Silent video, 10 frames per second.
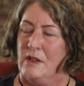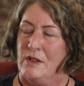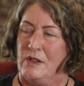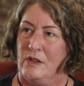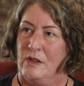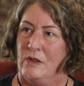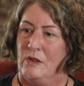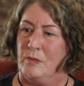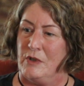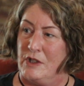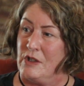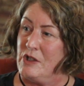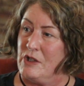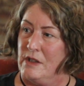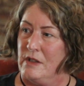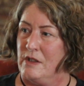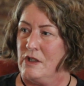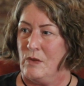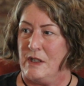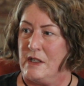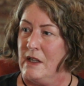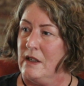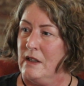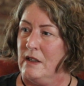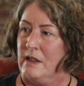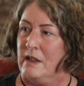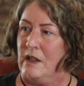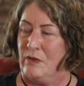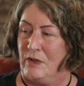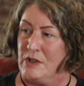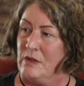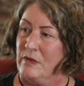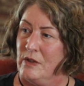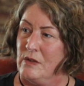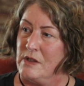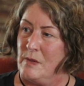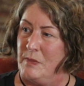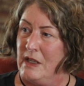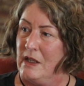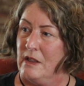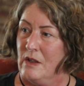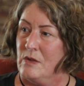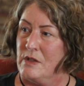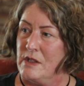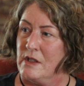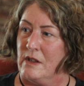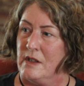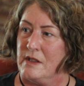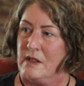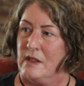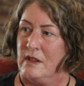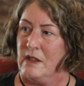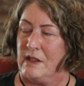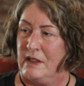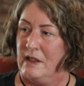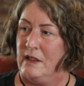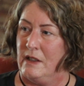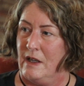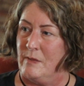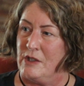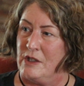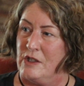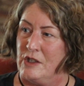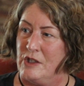to production to recycling, you know, fossil fuels are being used. So it's a key climate change